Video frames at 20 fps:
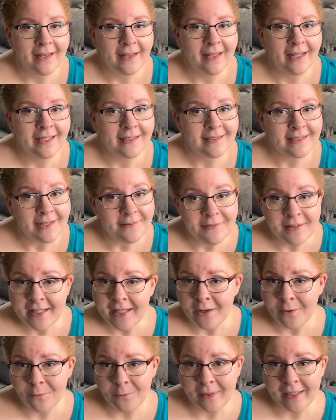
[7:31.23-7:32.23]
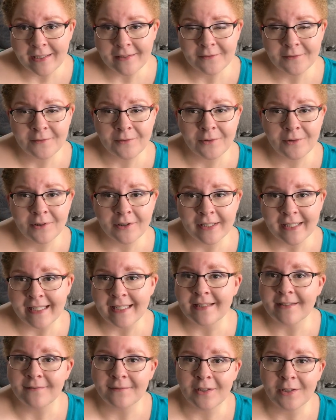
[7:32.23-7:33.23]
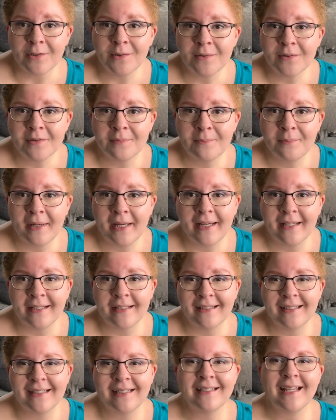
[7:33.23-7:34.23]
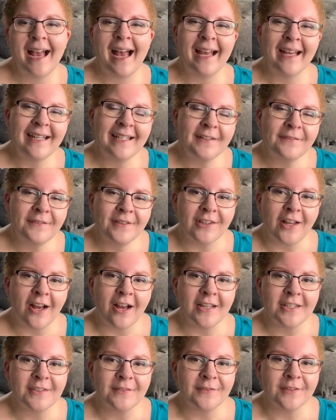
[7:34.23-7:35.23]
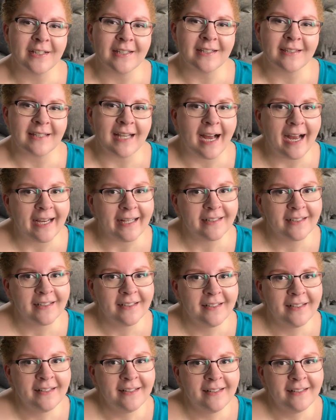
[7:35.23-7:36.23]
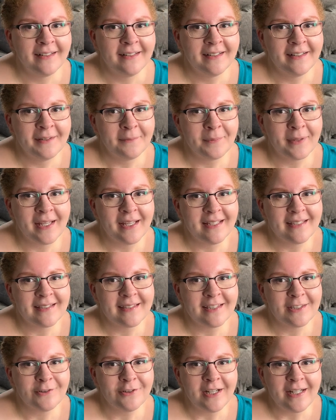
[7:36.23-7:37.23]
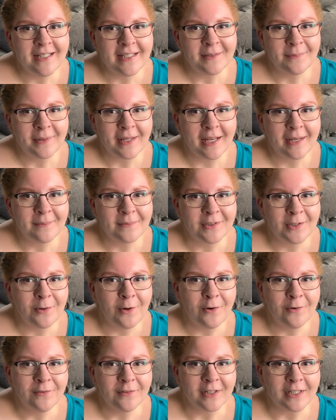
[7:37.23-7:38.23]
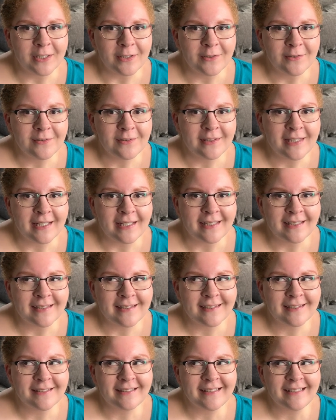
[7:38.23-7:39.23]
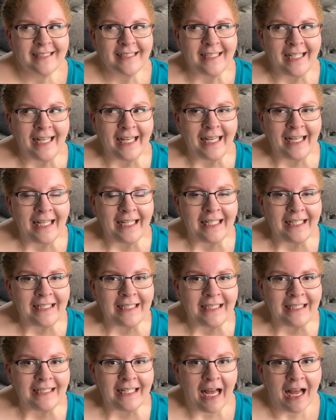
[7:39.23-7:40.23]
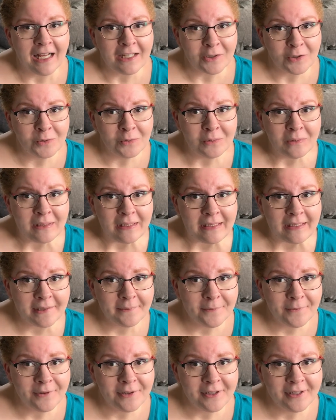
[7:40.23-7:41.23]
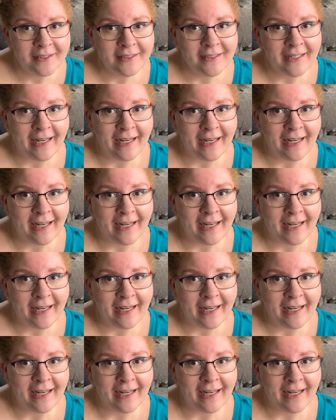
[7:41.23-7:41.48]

It's definitely a win for ease of use, but it's kind of a loss for design, because this trend has become so overused that it's kind of not cool anymore,